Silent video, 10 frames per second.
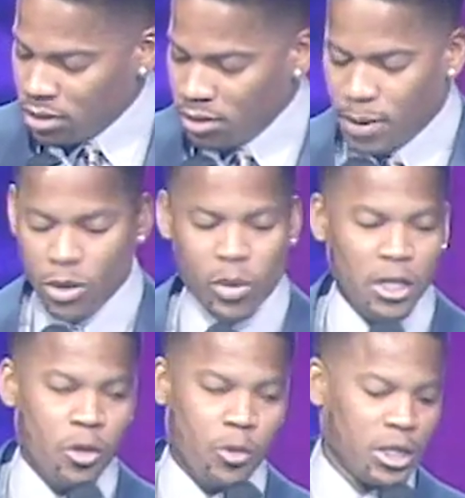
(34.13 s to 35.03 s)
But it wasn't
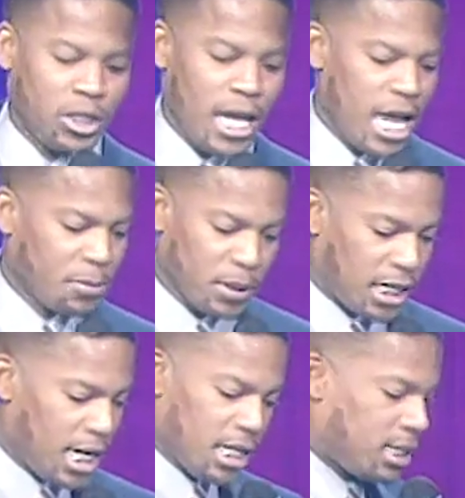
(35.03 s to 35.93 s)
no crunchy ass
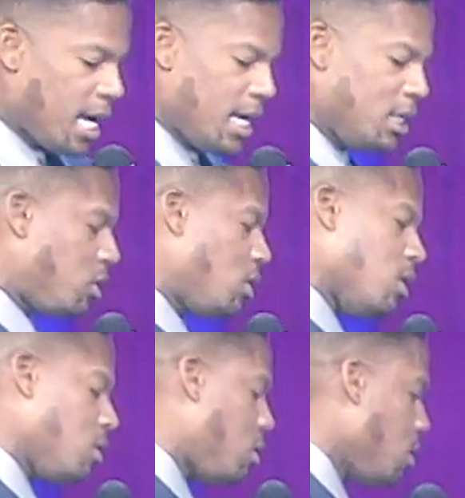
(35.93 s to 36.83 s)
potato salad. Shit,
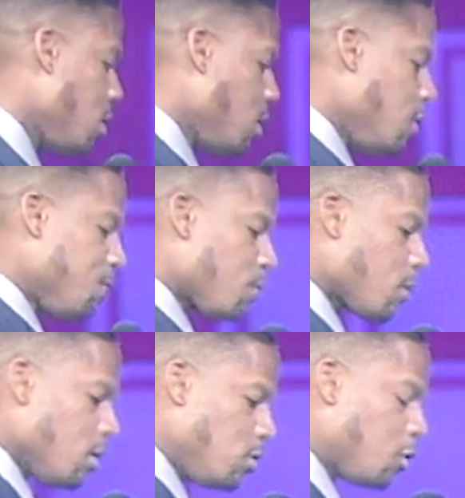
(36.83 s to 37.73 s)

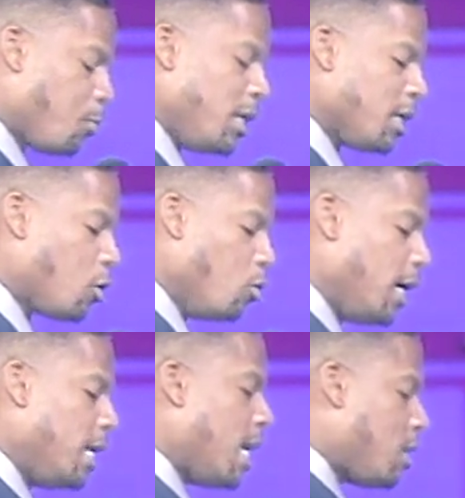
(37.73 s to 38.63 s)
just bring the
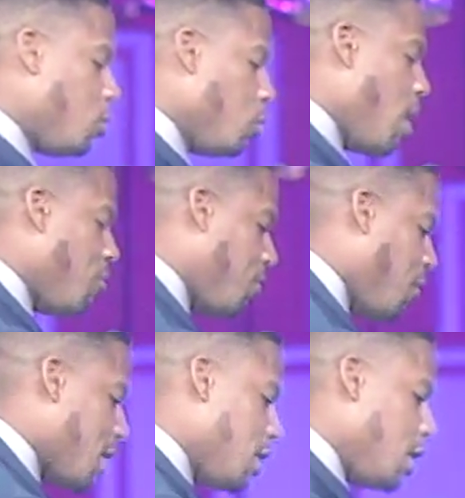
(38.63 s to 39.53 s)
Kool-Aid like you do every
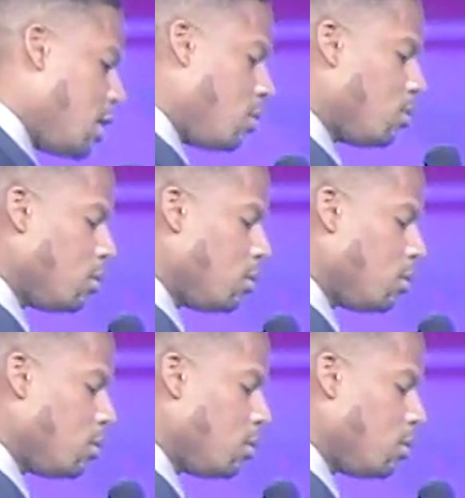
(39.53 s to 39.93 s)
fucking year, you know?